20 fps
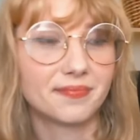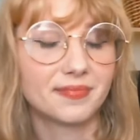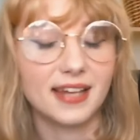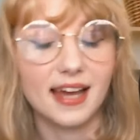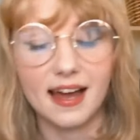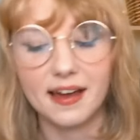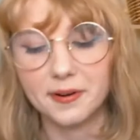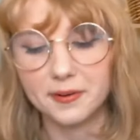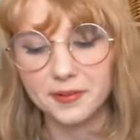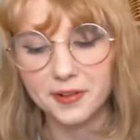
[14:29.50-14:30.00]

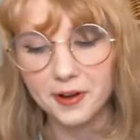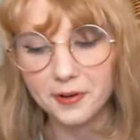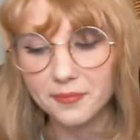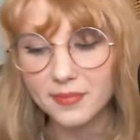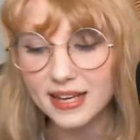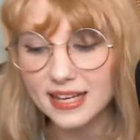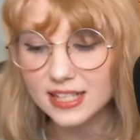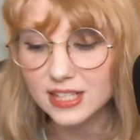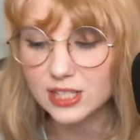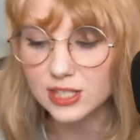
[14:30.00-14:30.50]
I don't know.
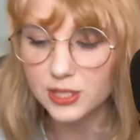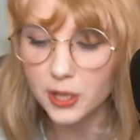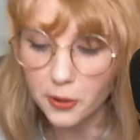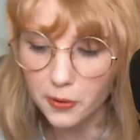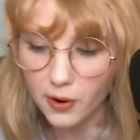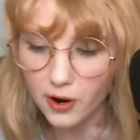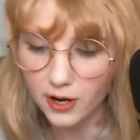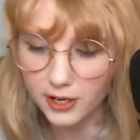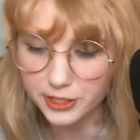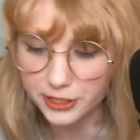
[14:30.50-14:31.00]
It's
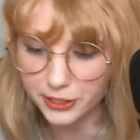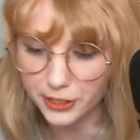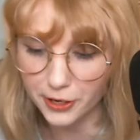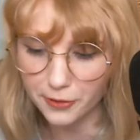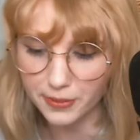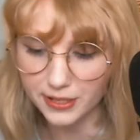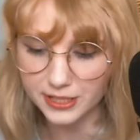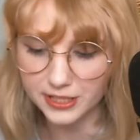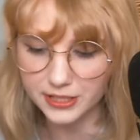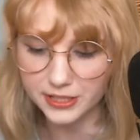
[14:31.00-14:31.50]
so hard to know
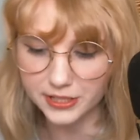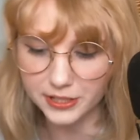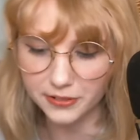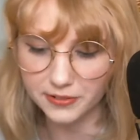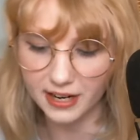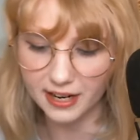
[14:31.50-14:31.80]
what to do.